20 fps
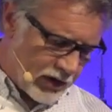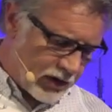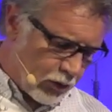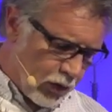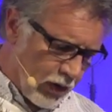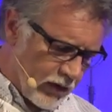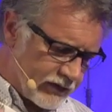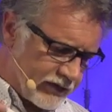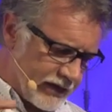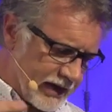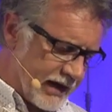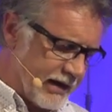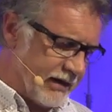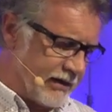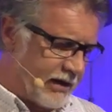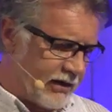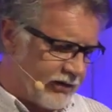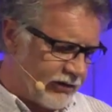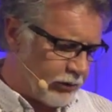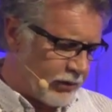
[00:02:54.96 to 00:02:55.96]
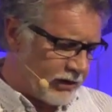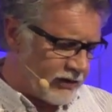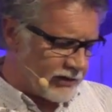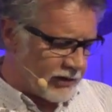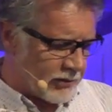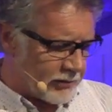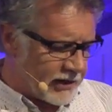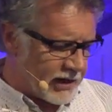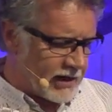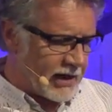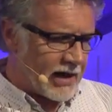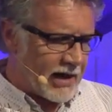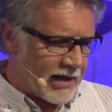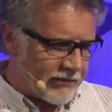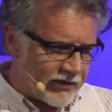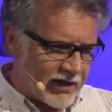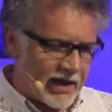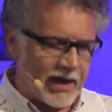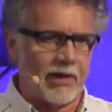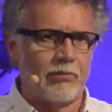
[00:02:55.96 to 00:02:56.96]
to cross link this with something that
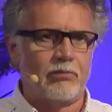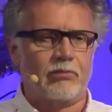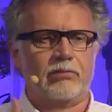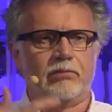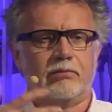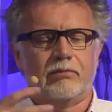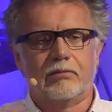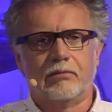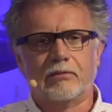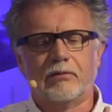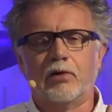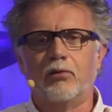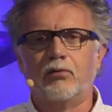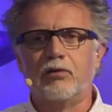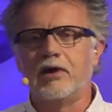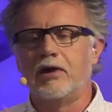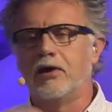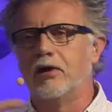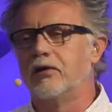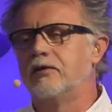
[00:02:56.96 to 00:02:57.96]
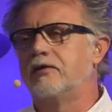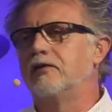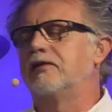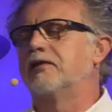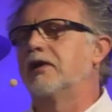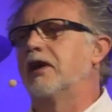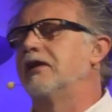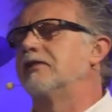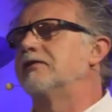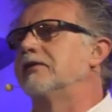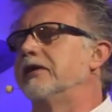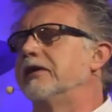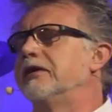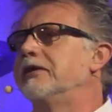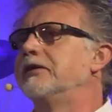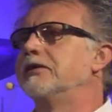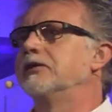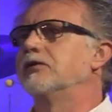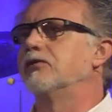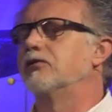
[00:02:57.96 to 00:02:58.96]
I've kept regurgitating
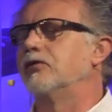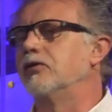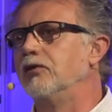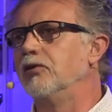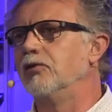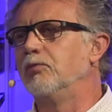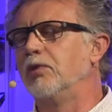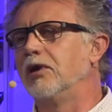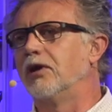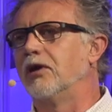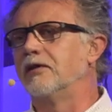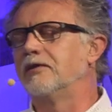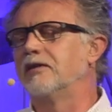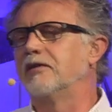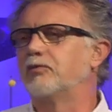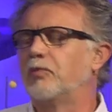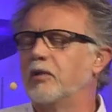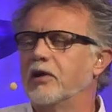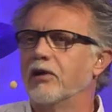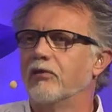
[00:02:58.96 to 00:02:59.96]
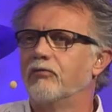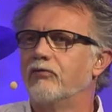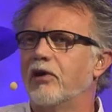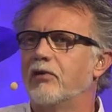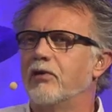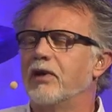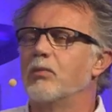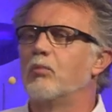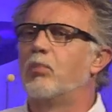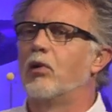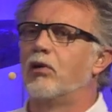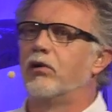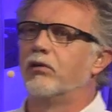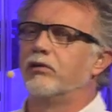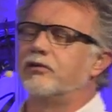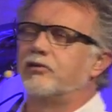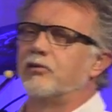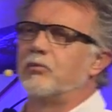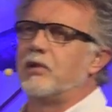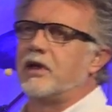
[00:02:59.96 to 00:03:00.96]
to you because it's become very
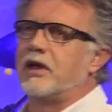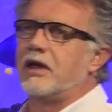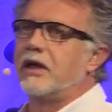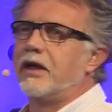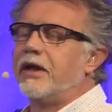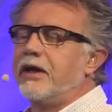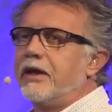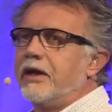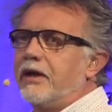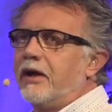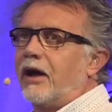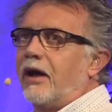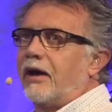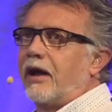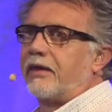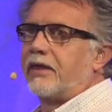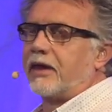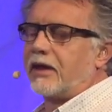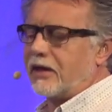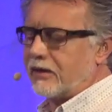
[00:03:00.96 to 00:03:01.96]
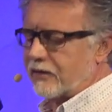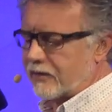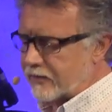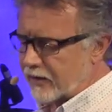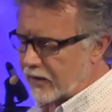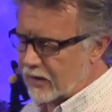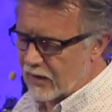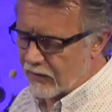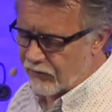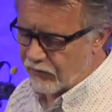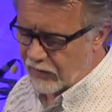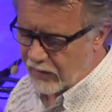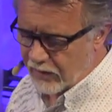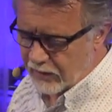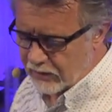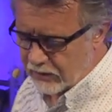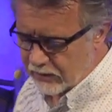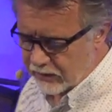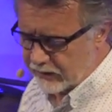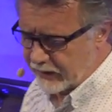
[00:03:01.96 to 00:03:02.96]
important to me. And I think it's
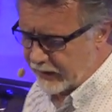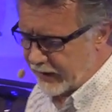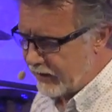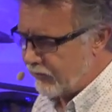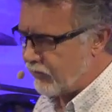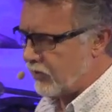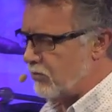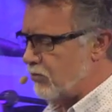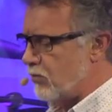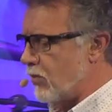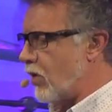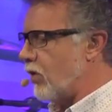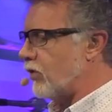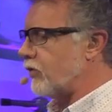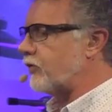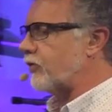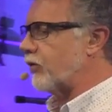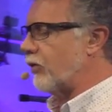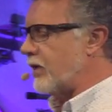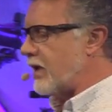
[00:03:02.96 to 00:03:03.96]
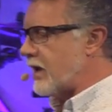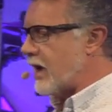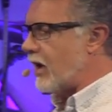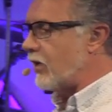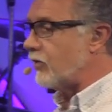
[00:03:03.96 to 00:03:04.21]
significant even more so in our